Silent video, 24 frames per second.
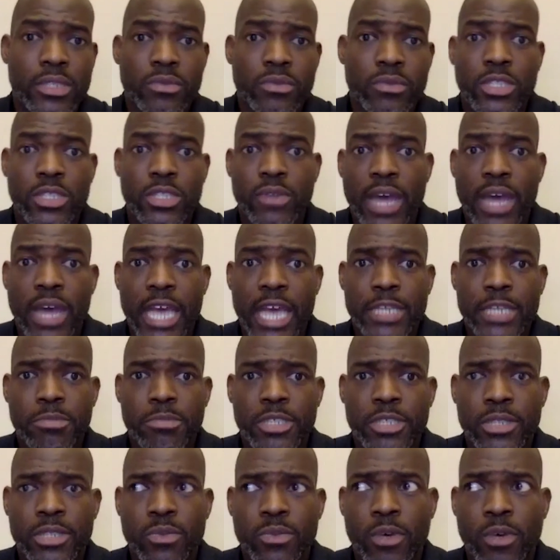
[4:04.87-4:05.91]
which you asked me,
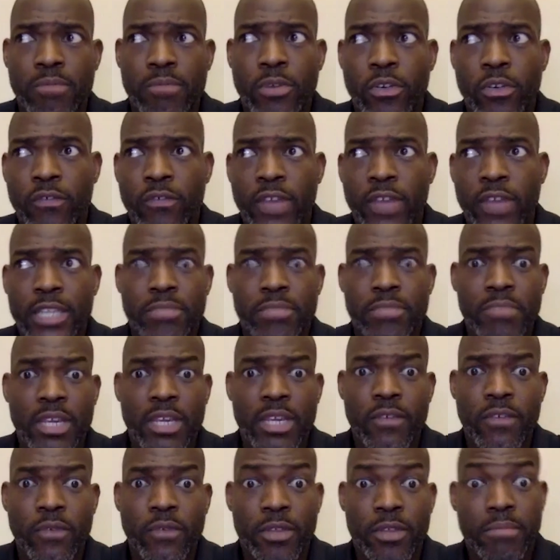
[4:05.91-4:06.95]
is what motivates me
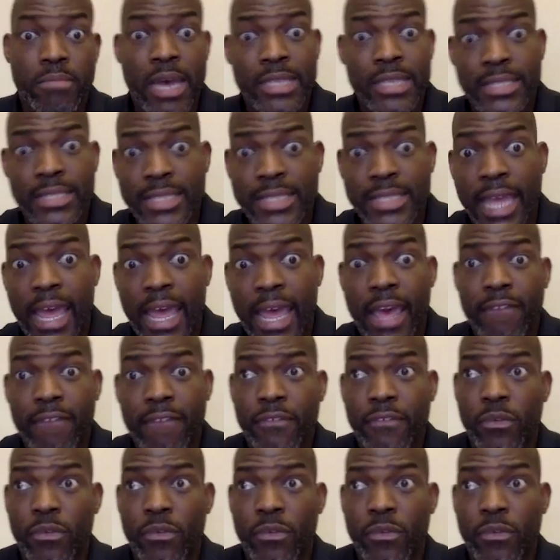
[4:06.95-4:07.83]
with my staff,